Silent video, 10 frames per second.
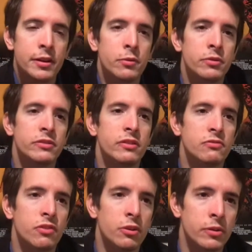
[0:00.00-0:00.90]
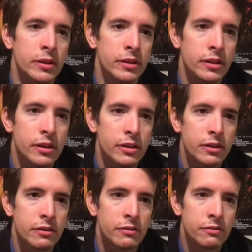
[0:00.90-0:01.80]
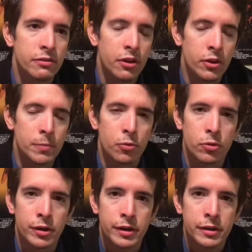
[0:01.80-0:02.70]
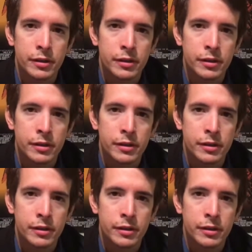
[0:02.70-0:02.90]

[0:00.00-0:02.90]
It was just very, very boring.